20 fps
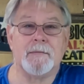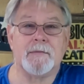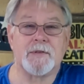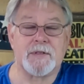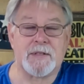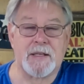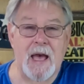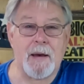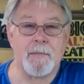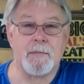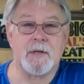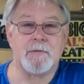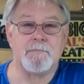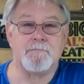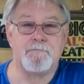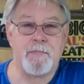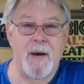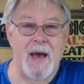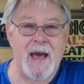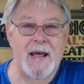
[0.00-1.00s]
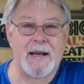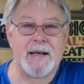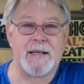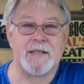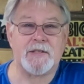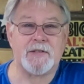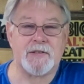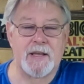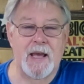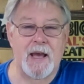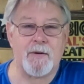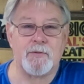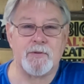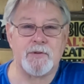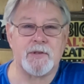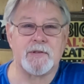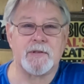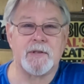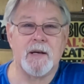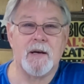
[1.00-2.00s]
salmon patty
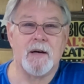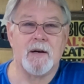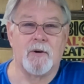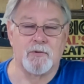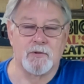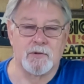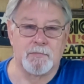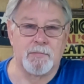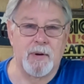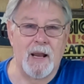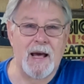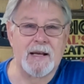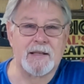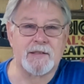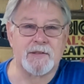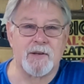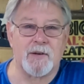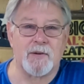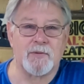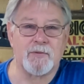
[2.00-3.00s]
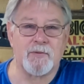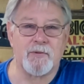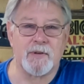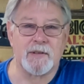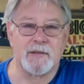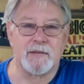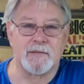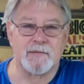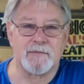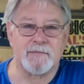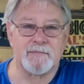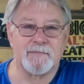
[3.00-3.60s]
sandwiches on the Blackstone griddle.